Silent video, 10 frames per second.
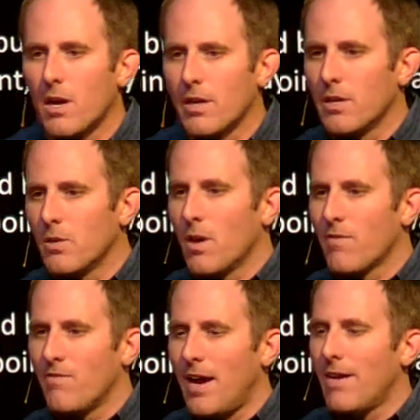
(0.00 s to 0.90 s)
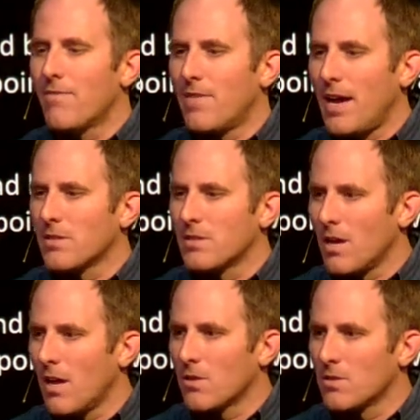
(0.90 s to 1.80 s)
And here you are,
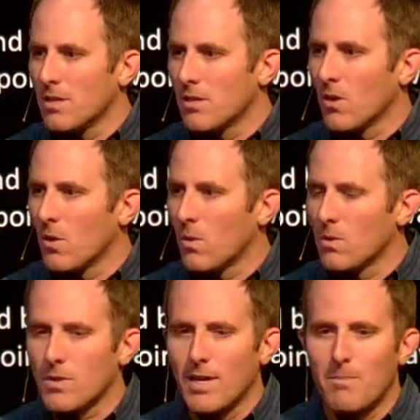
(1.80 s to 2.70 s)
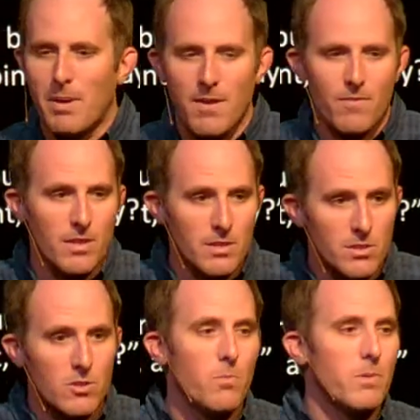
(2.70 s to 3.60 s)
$5,000 in the hole trying to pay for this
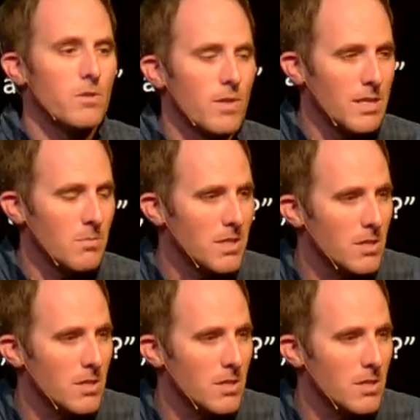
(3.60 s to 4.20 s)
stupid transmission.